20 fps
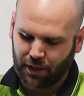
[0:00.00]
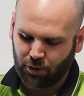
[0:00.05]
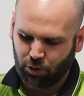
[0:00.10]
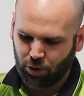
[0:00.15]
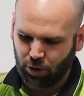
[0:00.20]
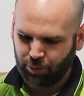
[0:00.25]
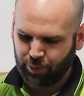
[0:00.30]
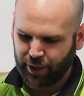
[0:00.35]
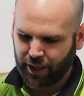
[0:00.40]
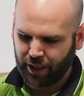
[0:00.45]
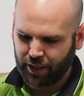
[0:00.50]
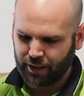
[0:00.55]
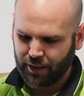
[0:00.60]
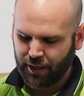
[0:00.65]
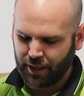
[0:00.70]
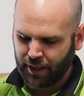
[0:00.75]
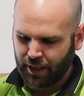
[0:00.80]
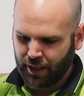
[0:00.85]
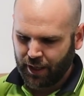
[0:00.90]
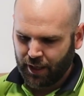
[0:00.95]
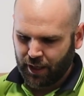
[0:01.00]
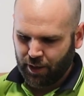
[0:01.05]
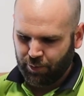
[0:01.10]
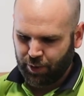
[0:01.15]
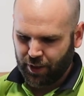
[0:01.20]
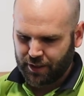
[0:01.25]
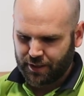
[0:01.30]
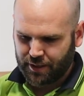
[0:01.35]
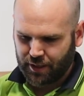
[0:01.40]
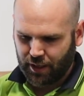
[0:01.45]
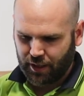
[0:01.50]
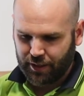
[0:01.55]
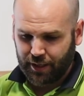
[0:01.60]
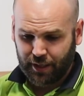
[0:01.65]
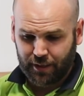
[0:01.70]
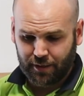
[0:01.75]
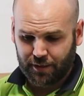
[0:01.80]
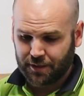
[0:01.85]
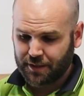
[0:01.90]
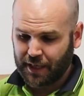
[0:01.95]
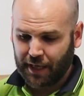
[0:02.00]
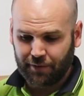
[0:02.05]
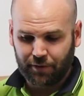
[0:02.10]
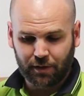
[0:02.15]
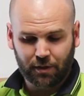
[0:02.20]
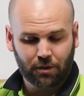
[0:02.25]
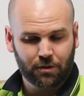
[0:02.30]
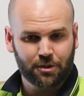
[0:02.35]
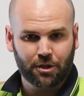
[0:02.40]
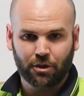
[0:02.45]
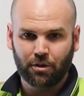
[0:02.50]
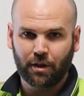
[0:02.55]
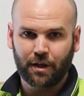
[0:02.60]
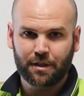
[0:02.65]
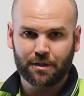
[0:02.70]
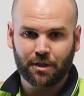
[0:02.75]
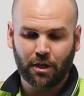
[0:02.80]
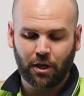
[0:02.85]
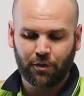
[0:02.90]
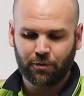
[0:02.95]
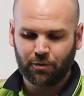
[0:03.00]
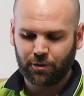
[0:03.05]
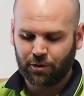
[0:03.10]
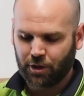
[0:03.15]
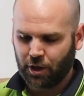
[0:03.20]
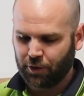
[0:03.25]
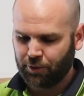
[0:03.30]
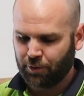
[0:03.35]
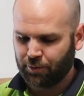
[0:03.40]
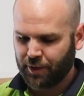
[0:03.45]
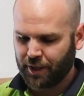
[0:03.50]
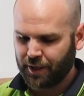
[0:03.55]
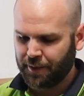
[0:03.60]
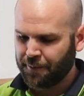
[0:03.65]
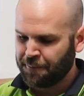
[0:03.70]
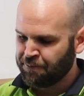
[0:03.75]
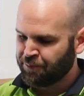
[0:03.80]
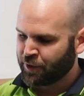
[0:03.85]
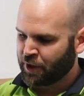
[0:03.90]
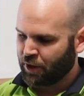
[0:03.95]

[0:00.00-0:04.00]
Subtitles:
oil pan. But then just gave it a little degrease over and go from there.